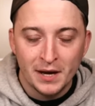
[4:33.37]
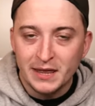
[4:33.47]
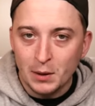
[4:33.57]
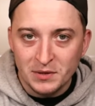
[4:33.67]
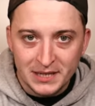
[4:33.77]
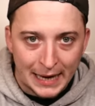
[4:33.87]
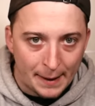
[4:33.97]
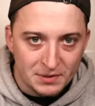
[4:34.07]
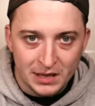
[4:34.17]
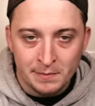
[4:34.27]
There was
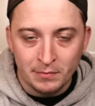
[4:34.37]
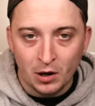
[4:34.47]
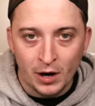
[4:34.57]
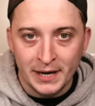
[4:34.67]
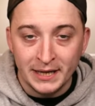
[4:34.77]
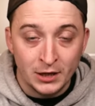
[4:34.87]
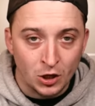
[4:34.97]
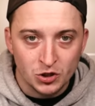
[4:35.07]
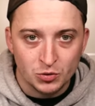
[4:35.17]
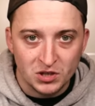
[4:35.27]
gaps in behind in
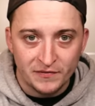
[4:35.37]
Arsenal's